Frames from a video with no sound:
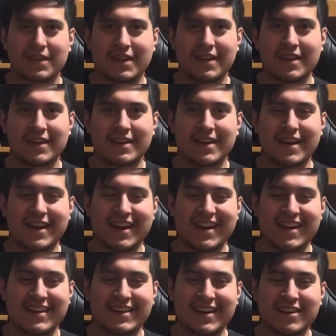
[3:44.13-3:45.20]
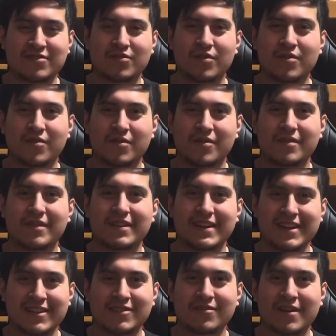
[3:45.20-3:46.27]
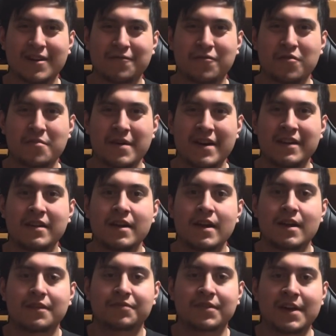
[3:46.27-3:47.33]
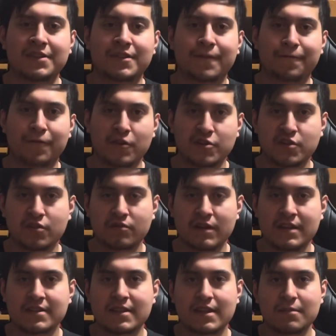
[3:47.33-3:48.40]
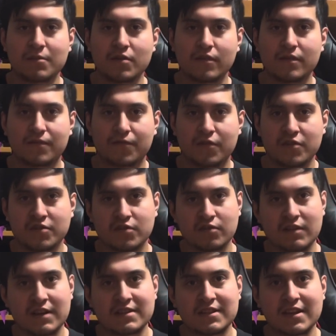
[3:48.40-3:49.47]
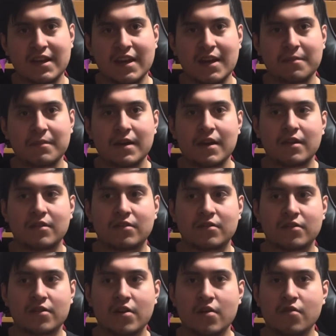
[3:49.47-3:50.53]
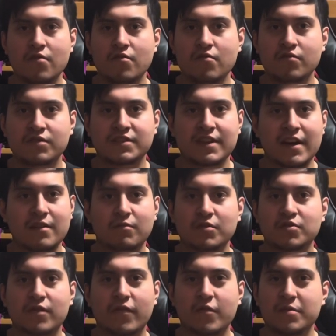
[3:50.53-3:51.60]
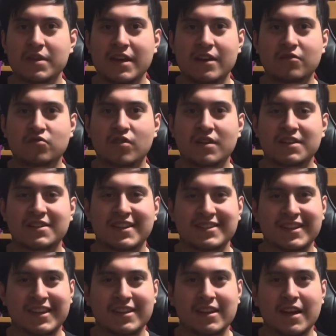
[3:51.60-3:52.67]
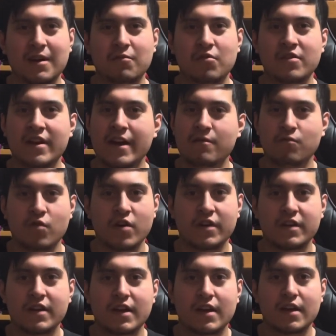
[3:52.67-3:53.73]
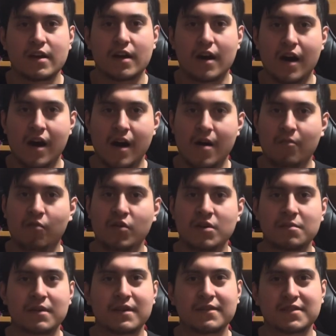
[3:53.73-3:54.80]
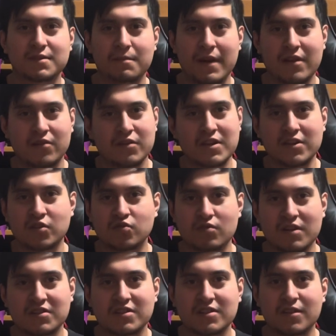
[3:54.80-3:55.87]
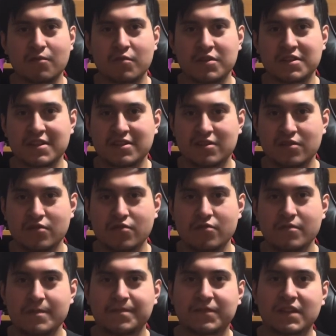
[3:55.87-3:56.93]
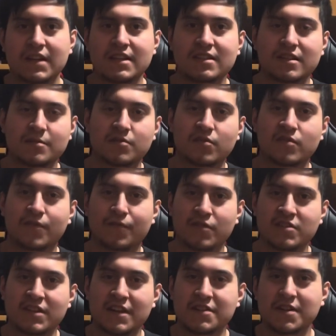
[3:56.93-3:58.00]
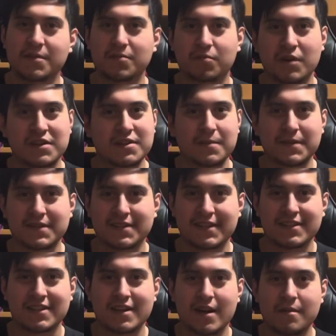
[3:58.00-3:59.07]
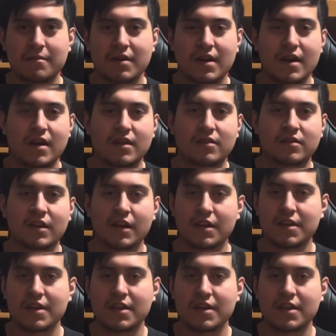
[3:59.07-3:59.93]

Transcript: in actual Easter egg format that the first two nights of the game, no sound whatsoever from the animatronics, just like in the game, where night one, William gives Michael the instructions on what to do. He sleeps during the first night shift, wakes up at 6 a.m., none of